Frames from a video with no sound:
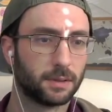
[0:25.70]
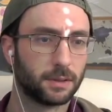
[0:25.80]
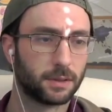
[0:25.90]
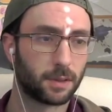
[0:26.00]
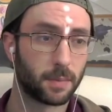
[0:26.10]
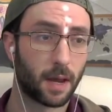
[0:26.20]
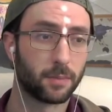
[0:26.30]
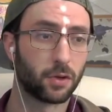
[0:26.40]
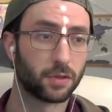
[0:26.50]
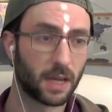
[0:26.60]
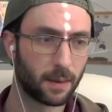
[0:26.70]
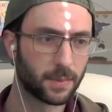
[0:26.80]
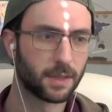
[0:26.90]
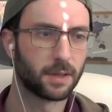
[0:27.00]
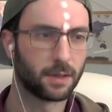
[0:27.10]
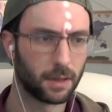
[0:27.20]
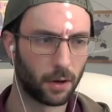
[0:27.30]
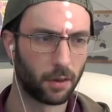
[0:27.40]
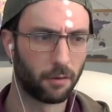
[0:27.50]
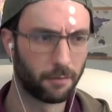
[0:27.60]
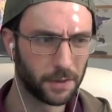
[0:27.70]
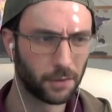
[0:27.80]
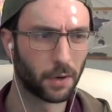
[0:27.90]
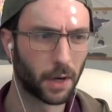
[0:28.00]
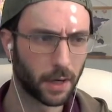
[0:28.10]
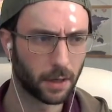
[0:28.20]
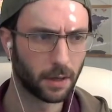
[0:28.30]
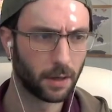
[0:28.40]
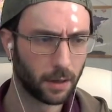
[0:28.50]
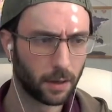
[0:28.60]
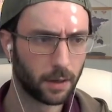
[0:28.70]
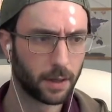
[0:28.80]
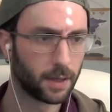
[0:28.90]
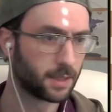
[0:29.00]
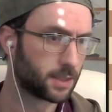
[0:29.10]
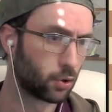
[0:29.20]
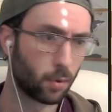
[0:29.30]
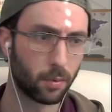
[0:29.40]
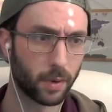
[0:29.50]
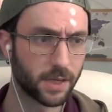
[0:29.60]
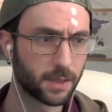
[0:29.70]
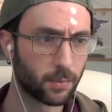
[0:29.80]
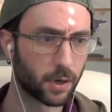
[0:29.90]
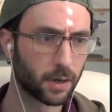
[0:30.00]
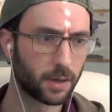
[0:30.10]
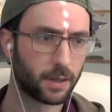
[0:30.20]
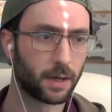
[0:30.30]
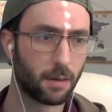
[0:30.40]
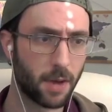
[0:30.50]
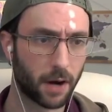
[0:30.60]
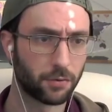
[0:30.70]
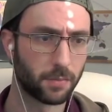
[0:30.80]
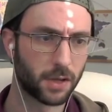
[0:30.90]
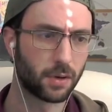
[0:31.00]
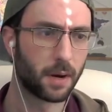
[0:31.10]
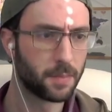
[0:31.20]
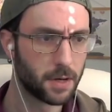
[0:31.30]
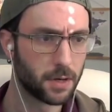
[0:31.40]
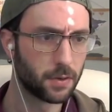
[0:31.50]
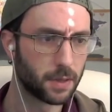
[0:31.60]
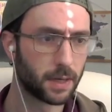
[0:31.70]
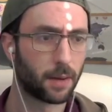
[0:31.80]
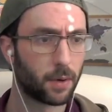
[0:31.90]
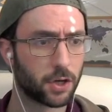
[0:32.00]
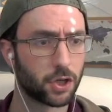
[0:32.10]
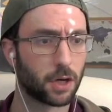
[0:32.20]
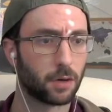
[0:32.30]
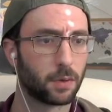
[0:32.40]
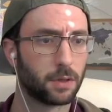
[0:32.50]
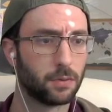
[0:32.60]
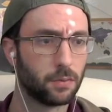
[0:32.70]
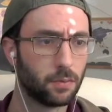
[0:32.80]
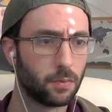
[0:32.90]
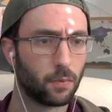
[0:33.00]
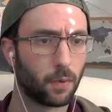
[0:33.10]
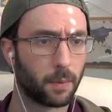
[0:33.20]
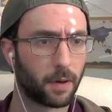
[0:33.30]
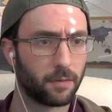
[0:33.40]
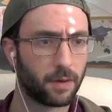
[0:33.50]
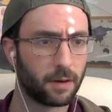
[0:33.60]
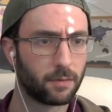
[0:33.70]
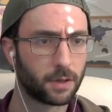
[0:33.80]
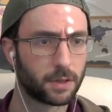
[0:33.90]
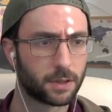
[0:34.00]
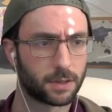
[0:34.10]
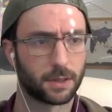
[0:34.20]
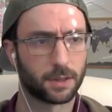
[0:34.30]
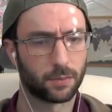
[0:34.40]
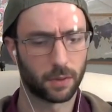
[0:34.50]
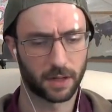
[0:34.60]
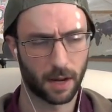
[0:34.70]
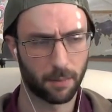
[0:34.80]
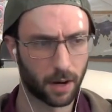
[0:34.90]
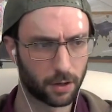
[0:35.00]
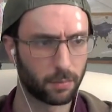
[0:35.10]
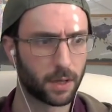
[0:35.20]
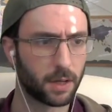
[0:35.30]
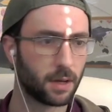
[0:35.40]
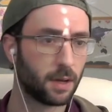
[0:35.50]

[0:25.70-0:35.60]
sometimes those games that, they feel right. You storm away somewhere and come back to them. That's what I've been doing, and I want to share with you one of my favorites. This one came back to me